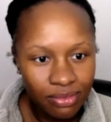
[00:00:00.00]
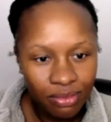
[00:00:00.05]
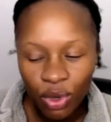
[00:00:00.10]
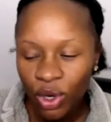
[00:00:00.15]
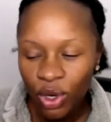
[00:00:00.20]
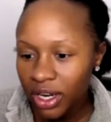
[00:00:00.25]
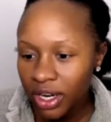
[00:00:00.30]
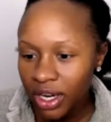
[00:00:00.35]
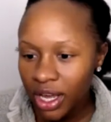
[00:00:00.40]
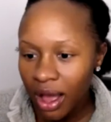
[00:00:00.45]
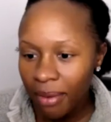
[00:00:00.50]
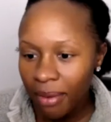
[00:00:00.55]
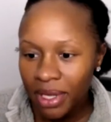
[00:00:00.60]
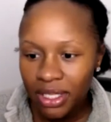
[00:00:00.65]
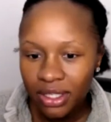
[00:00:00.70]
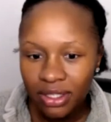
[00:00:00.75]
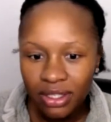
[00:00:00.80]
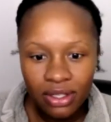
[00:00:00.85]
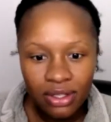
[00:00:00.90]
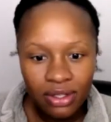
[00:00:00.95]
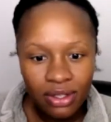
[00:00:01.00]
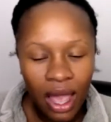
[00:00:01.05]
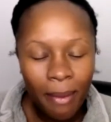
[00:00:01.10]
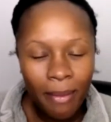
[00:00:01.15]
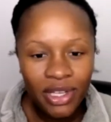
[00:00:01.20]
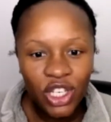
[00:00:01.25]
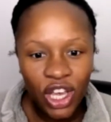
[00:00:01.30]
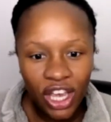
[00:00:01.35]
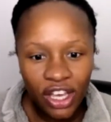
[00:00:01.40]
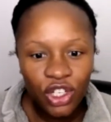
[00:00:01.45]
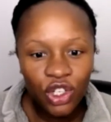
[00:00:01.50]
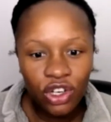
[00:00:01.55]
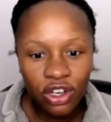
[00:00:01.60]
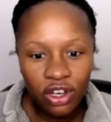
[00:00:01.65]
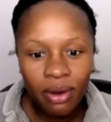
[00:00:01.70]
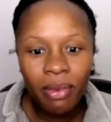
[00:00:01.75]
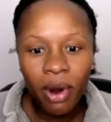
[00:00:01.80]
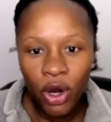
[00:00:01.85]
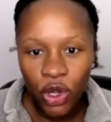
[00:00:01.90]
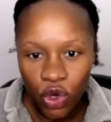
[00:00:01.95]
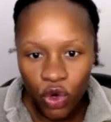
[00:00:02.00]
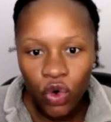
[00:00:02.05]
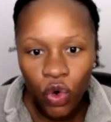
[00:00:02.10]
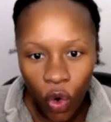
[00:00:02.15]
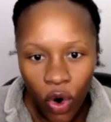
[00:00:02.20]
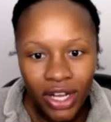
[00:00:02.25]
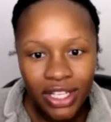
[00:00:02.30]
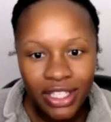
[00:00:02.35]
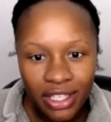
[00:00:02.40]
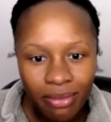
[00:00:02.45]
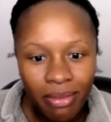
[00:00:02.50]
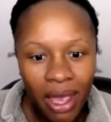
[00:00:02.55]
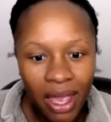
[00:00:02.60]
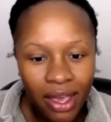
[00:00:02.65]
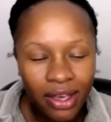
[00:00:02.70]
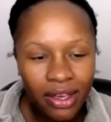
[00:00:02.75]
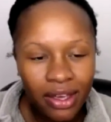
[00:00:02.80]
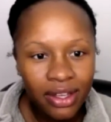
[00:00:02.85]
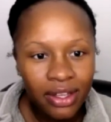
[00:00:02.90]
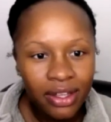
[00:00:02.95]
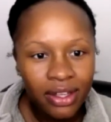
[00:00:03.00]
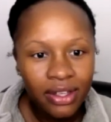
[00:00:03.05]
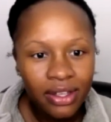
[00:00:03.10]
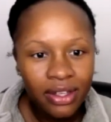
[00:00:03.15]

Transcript: Put in the comments. How much extra income are you going to make?